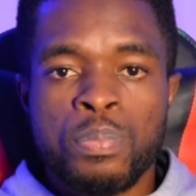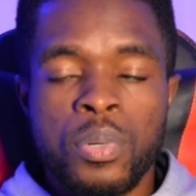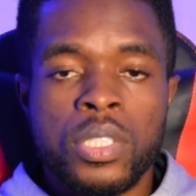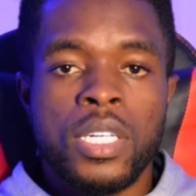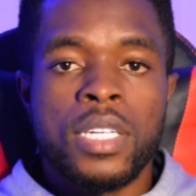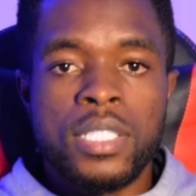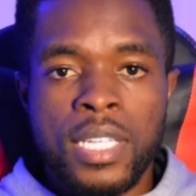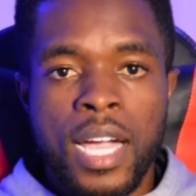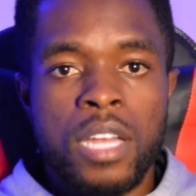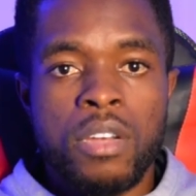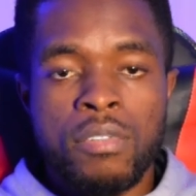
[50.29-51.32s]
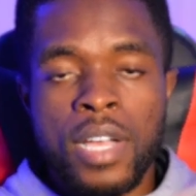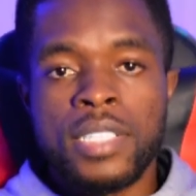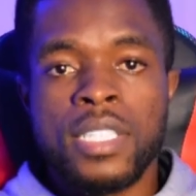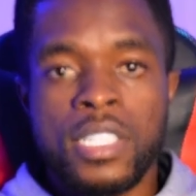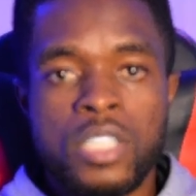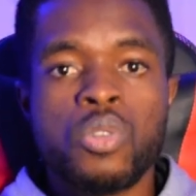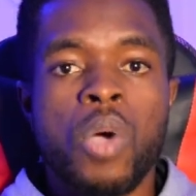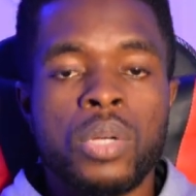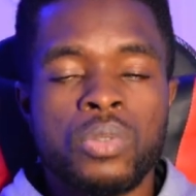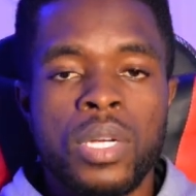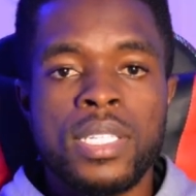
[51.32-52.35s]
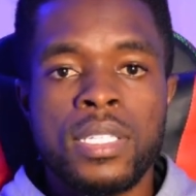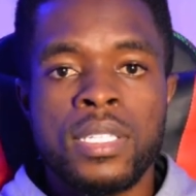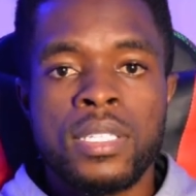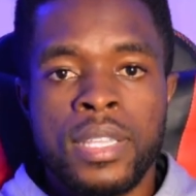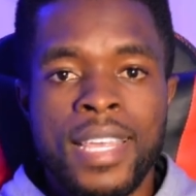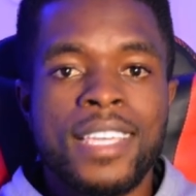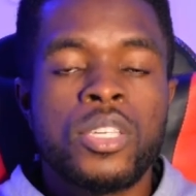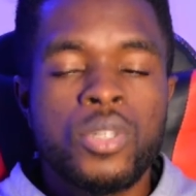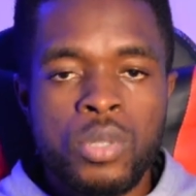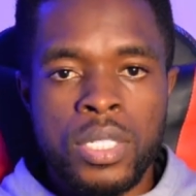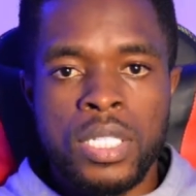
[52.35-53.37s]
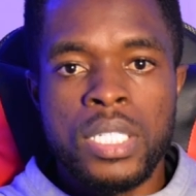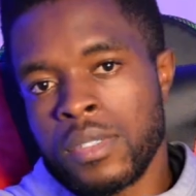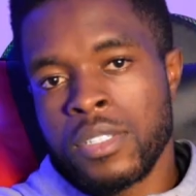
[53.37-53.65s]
purchase the kind of gadgets you actually think you need.